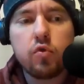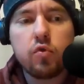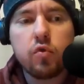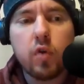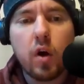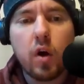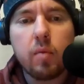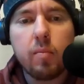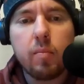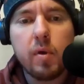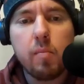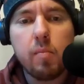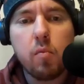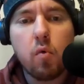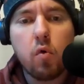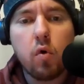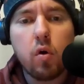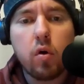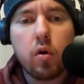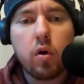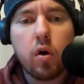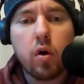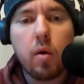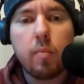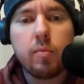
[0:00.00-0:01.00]
try to be
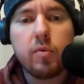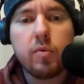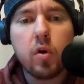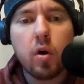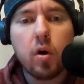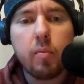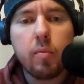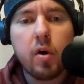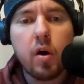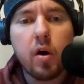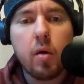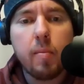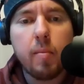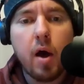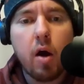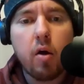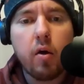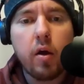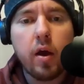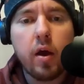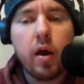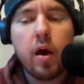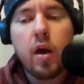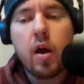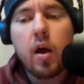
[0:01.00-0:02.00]
more observant
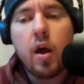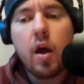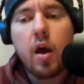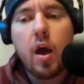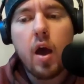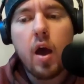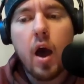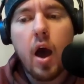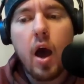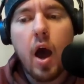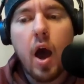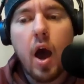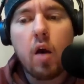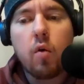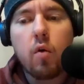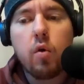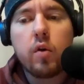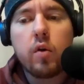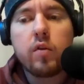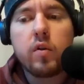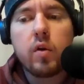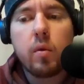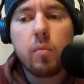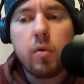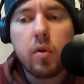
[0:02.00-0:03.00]
about it? How
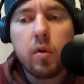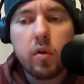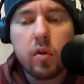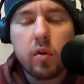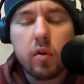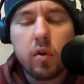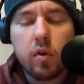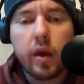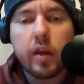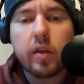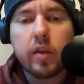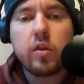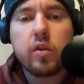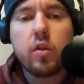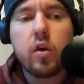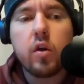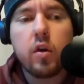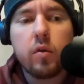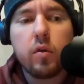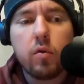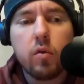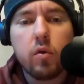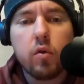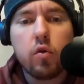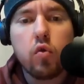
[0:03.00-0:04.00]
are some of like
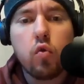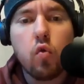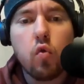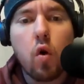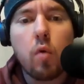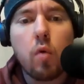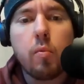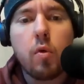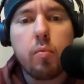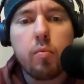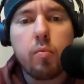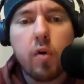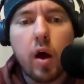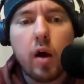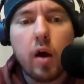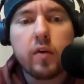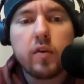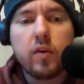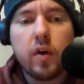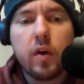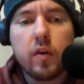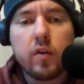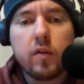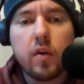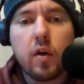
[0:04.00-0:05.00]
the normal
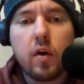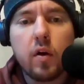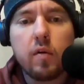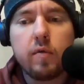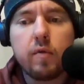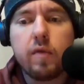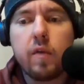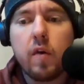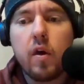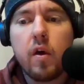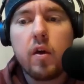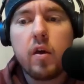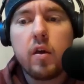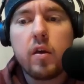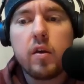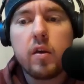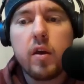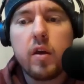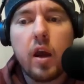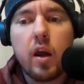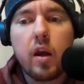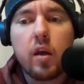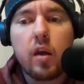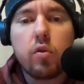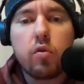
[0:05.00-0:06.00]
process of
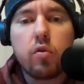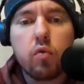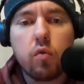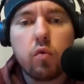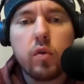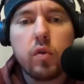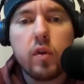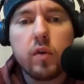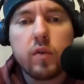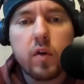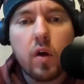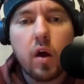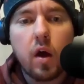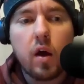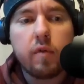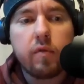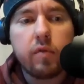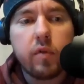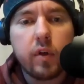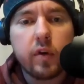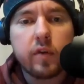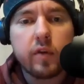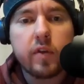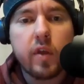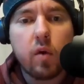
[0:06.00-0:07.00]
getting through these
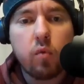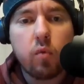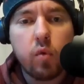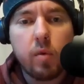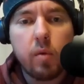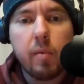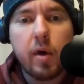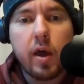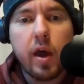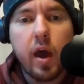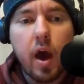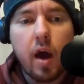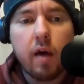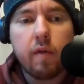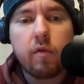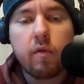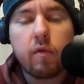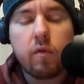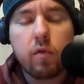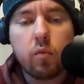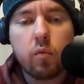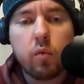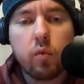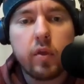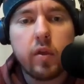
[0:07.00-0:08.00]
conflicts that we might have
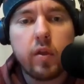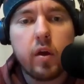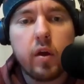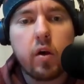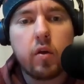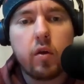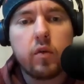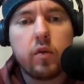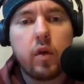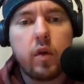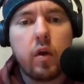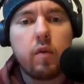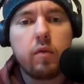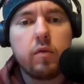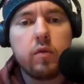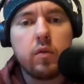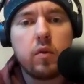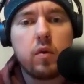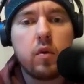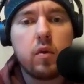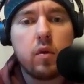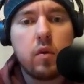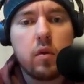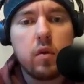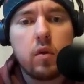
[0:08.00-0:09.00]
within ourselves?